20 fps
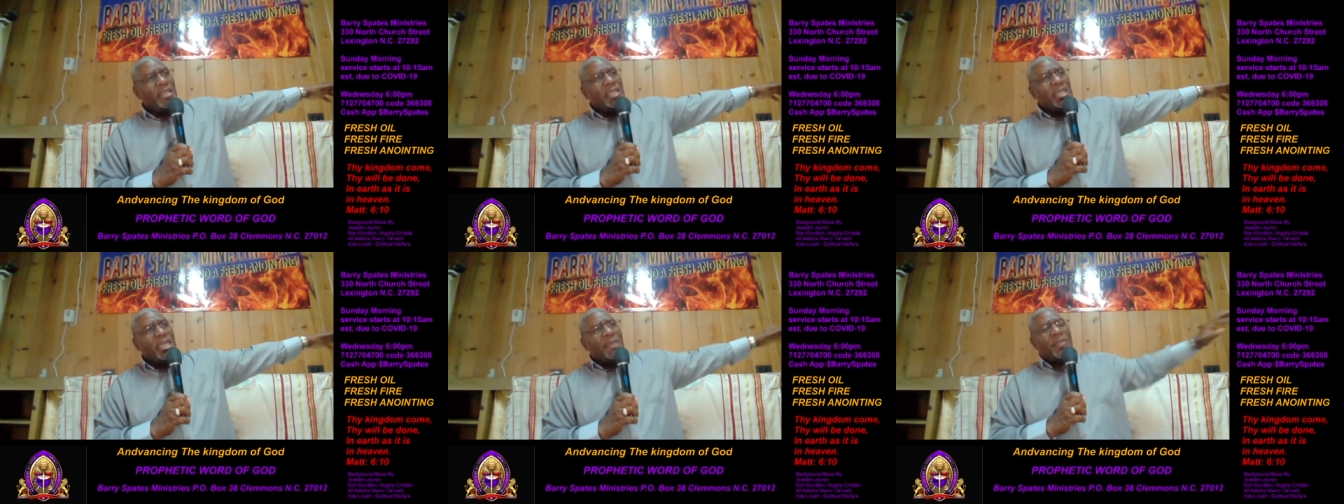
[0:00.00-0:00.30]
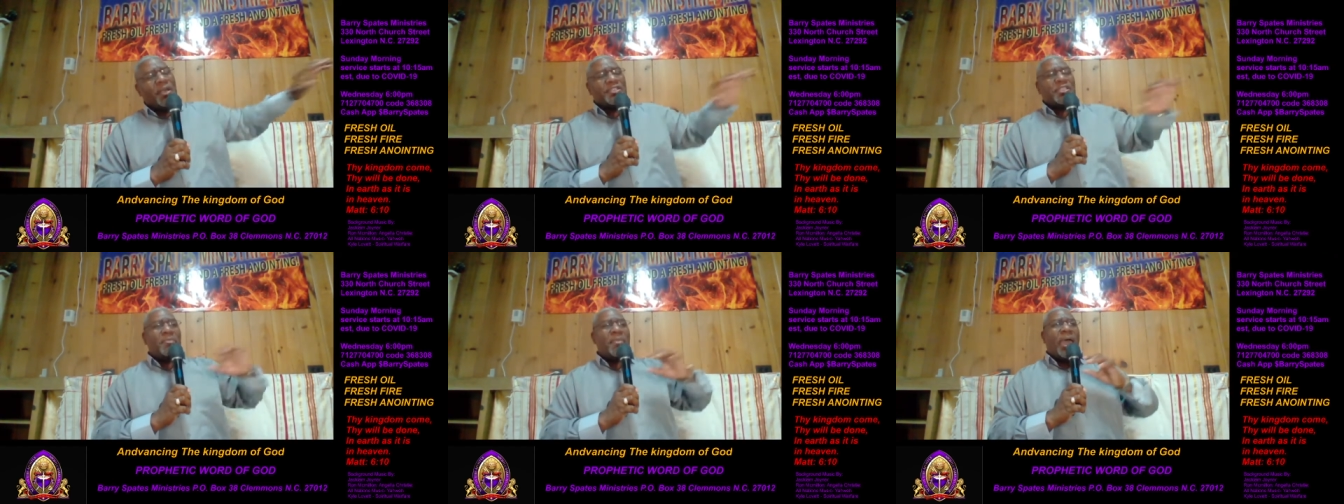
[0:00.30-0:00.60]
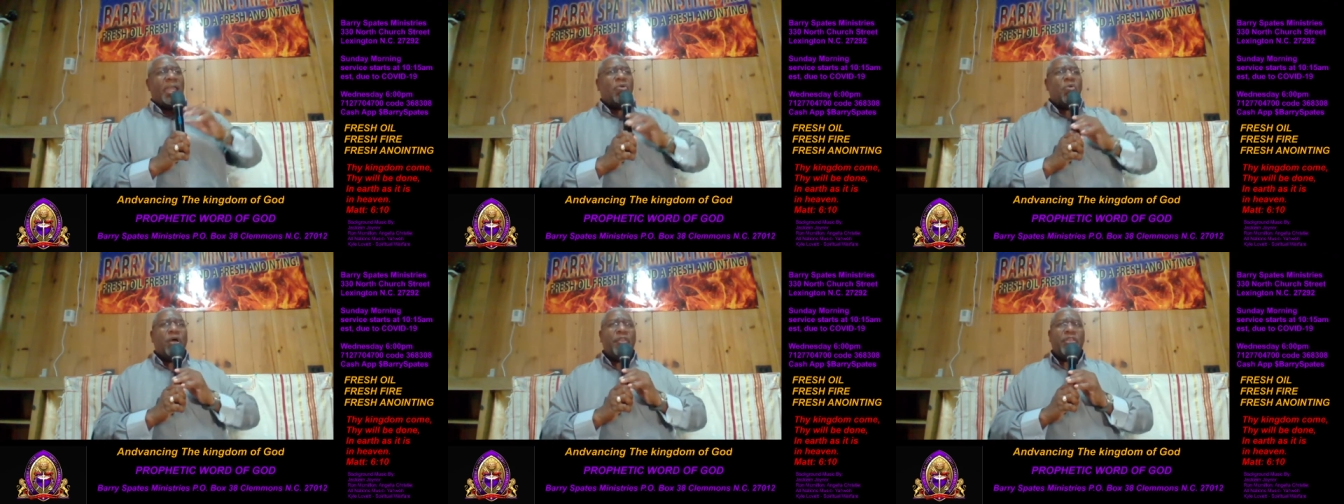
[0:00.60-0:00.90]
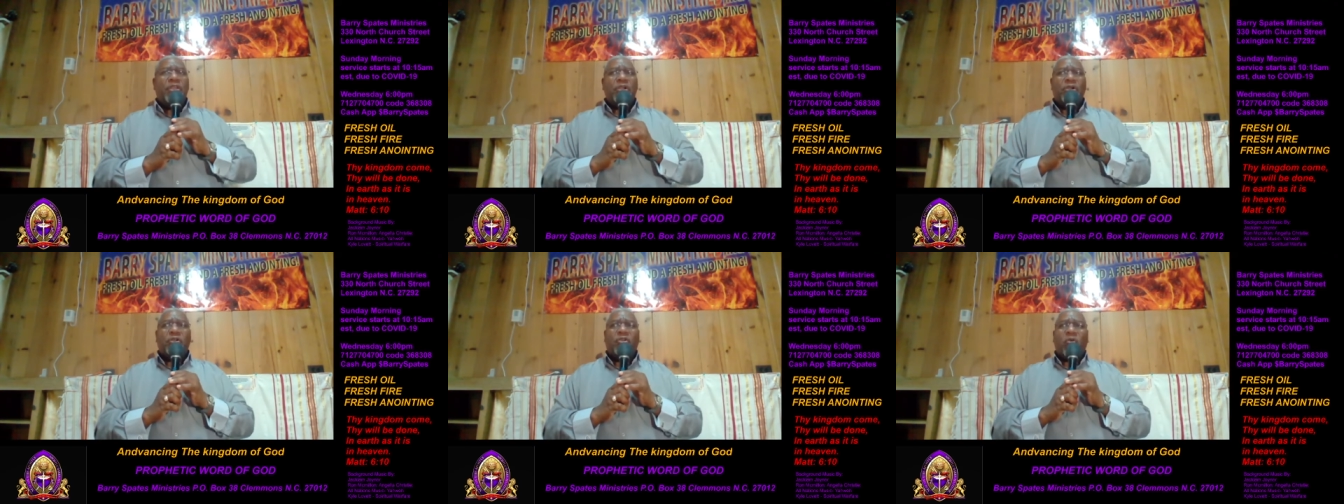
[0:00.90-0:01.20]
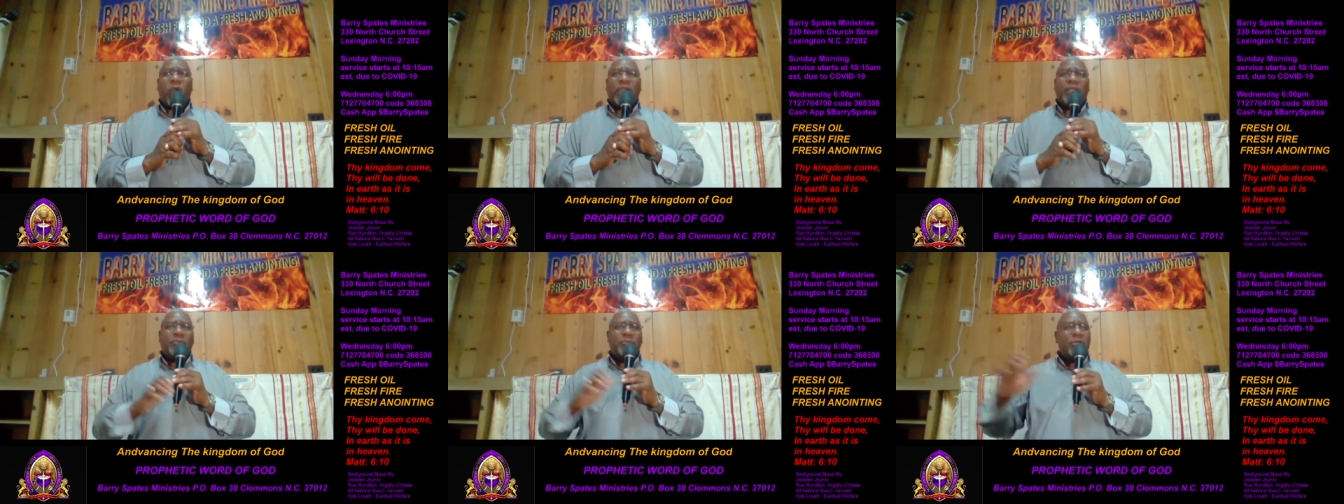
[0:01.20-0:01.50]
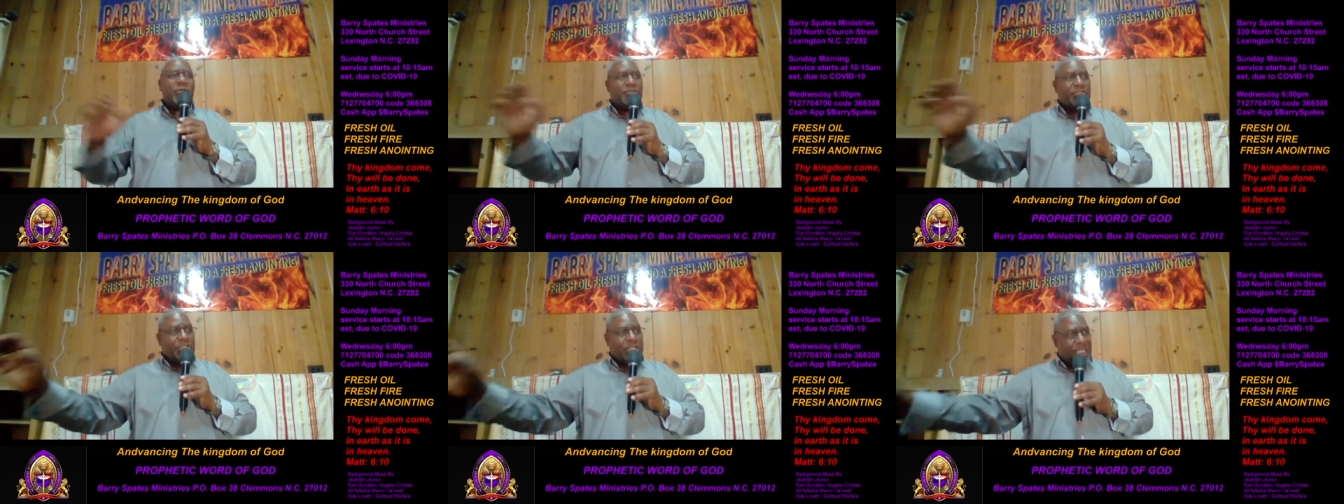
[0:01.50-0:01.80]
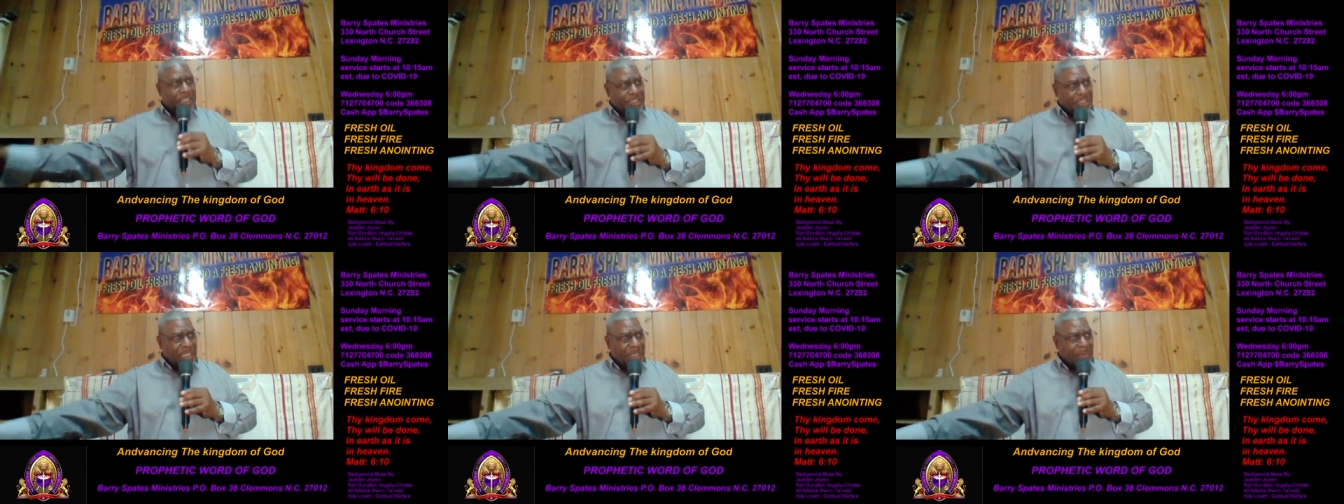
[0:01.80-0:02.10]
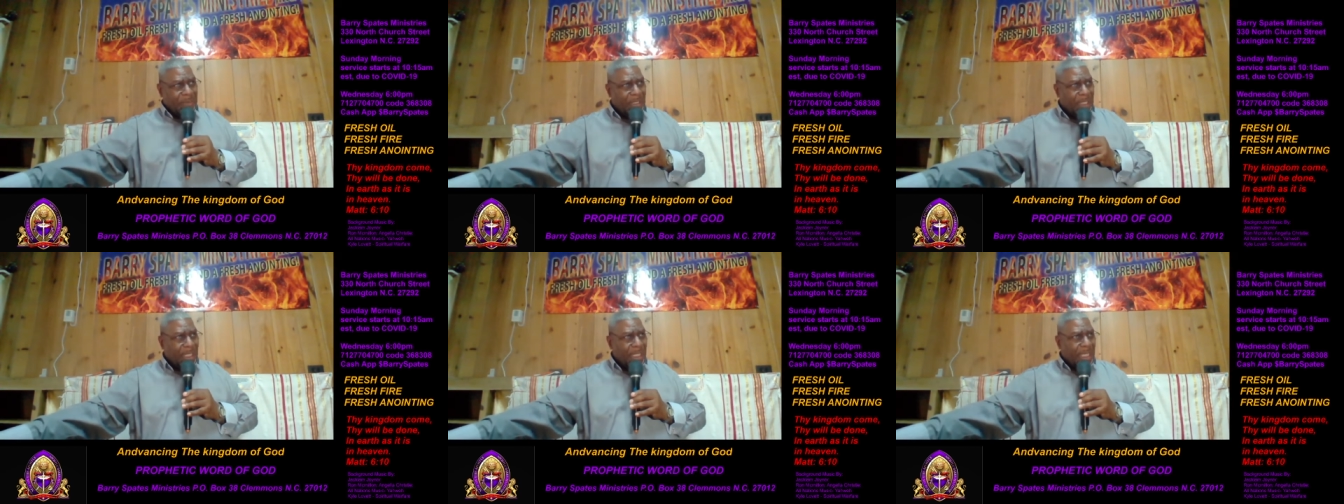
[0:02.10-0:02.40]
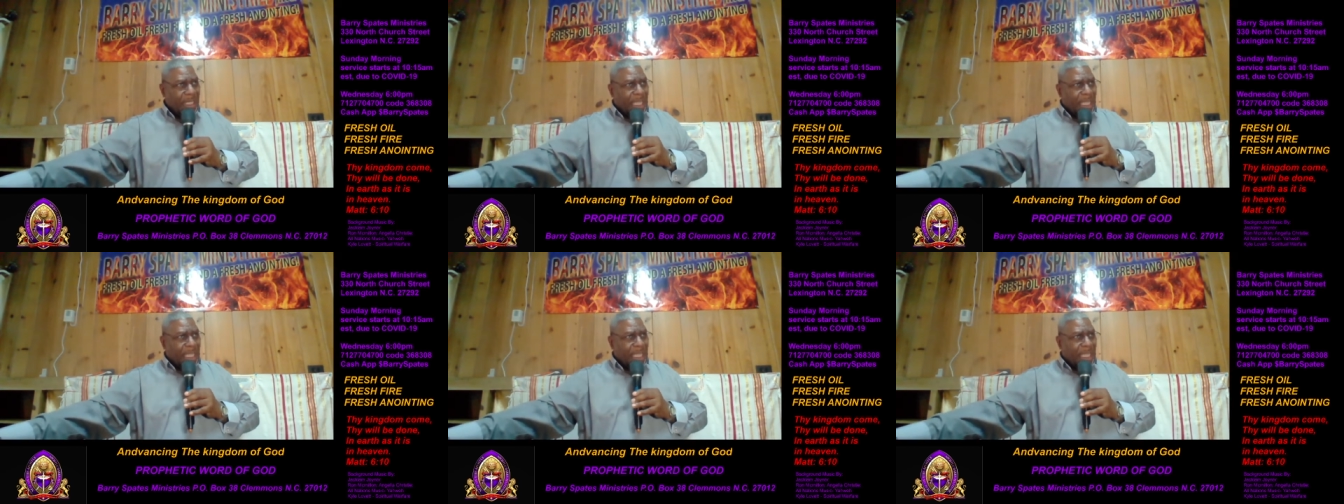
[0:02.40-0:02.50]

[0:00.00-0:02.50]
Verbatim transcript: It doesn't matter whether you're a great musician.